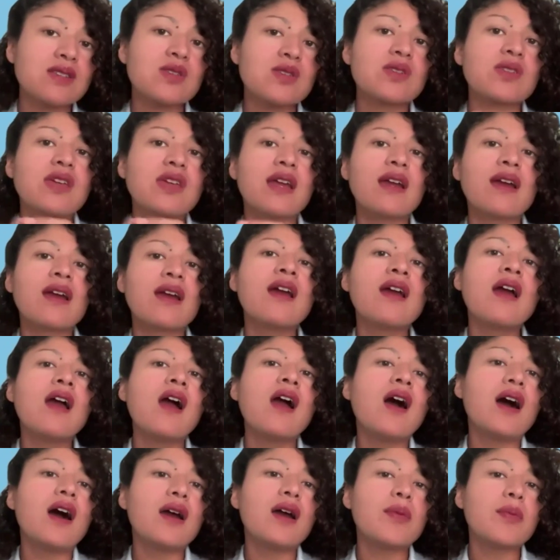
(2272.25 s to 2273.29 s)
So there
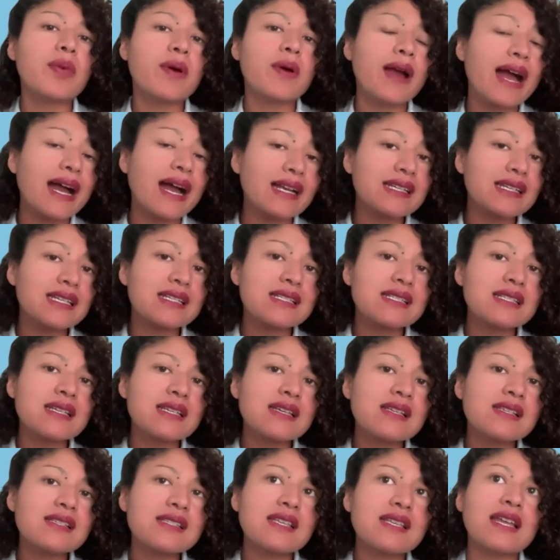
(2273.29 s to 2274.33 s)
are
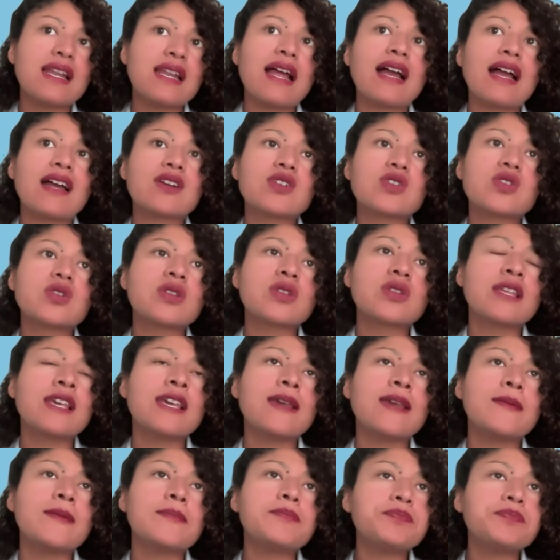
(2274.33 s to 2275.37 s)
practices that
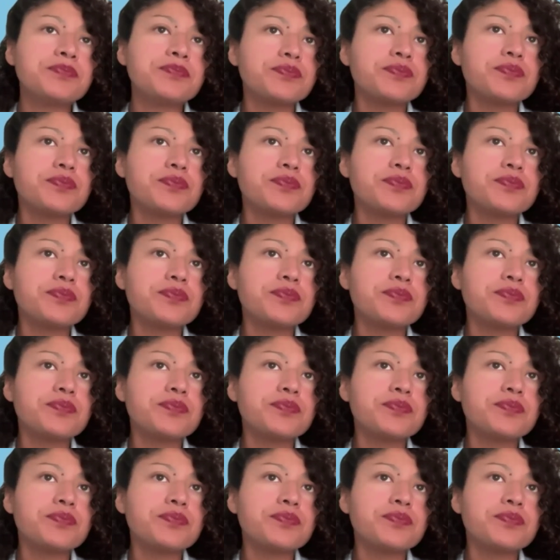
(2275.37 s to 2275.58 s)
actually